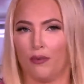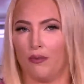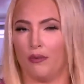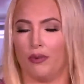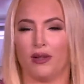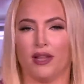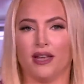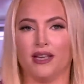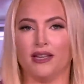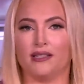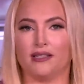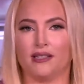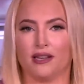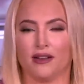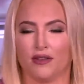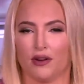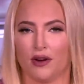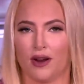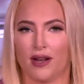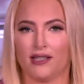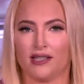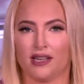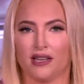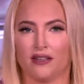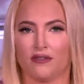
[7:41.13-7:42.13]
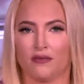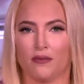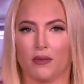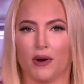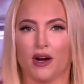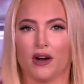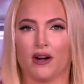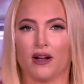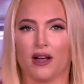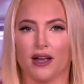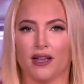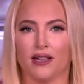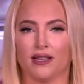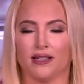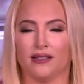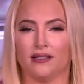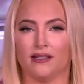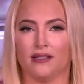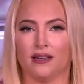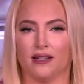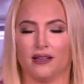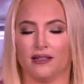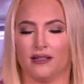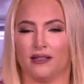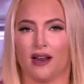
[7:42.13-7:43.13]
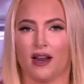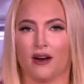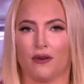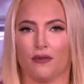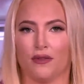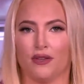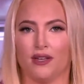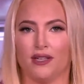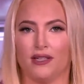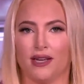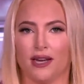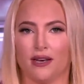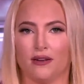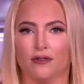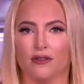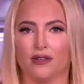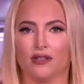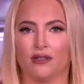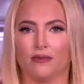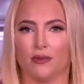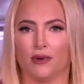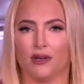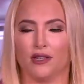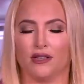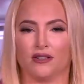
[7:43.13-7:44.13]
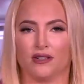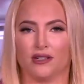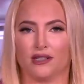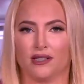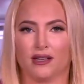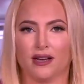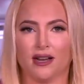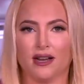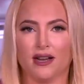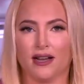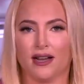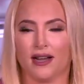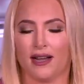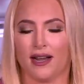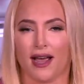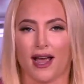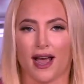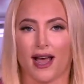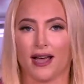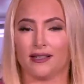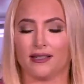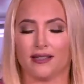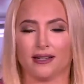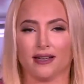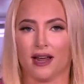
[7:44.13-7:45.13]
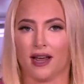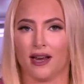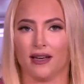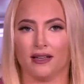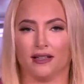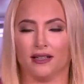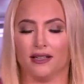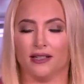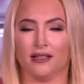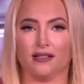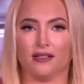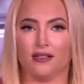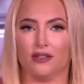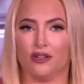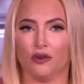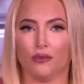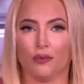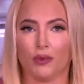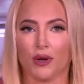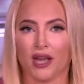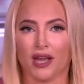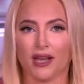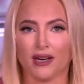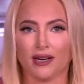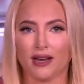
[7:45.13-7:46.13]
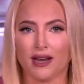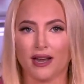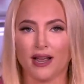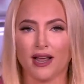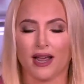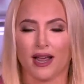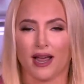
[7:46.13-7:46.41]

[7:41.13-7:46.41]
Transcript: place in the United States of America is, is not only dangerous, but it's just asininely stupid.